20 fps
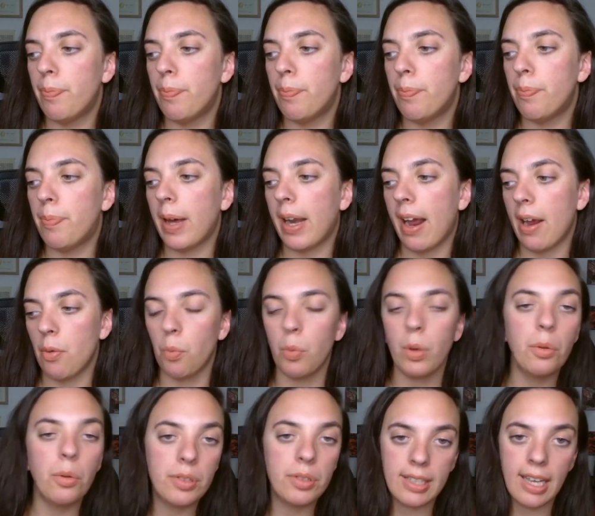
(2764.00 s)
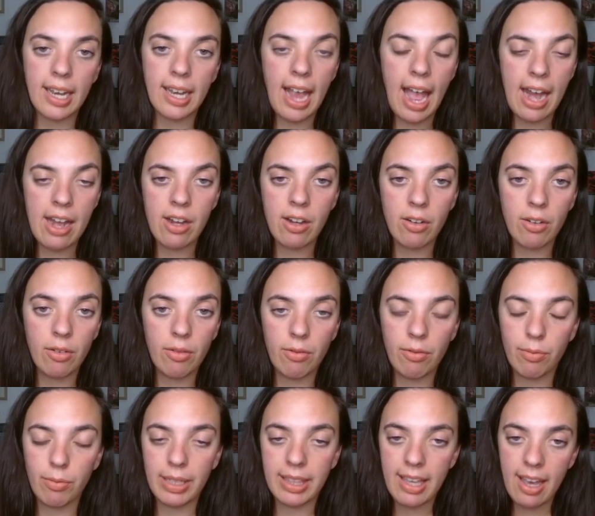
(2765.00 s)
but I will say, and
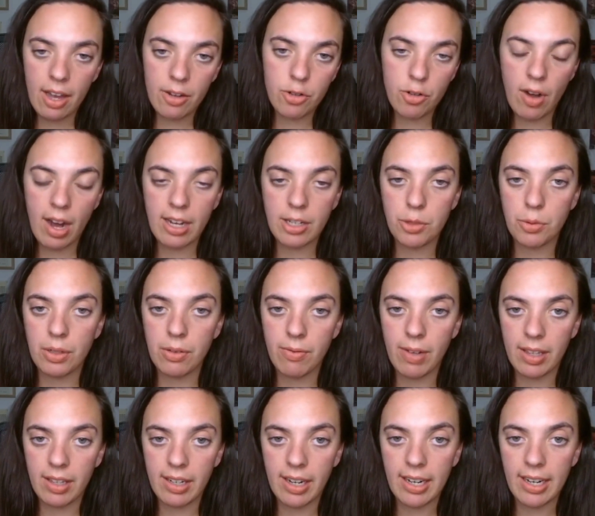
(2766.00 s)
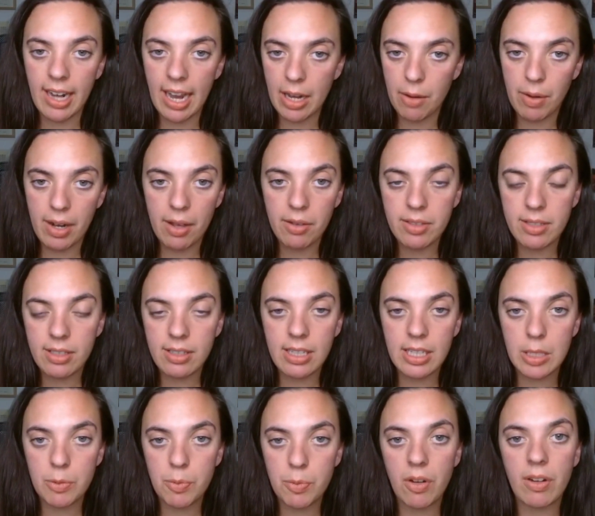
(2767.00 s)
without trying to invalidate anyone else's
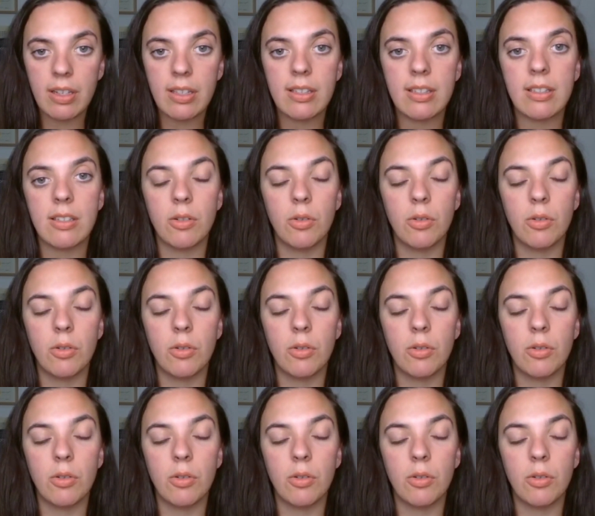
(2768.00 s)
experience